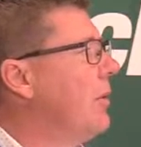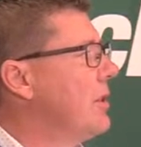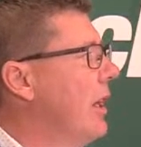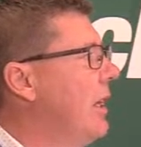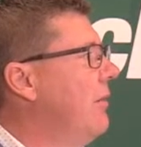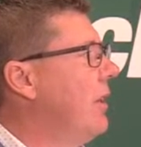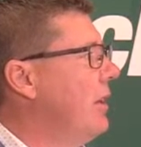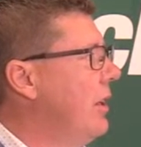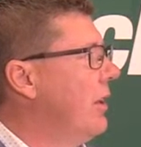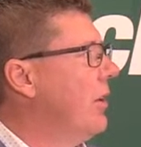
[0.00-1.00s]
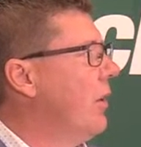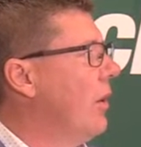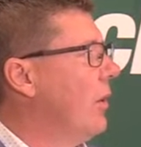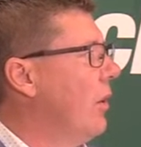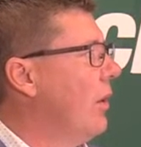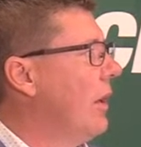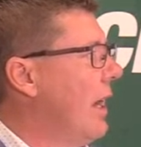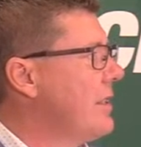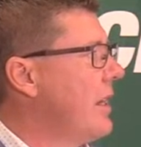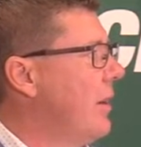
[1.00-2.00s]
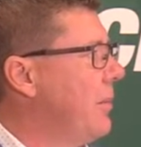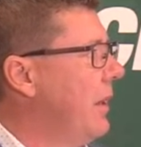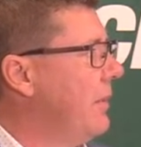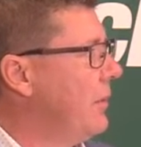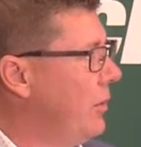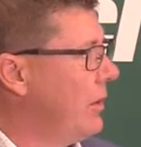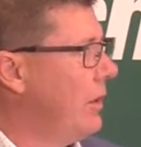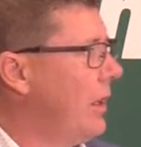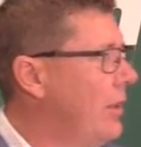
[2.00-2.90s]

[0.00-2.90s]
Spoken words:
it was like even a year or last campaign. Would you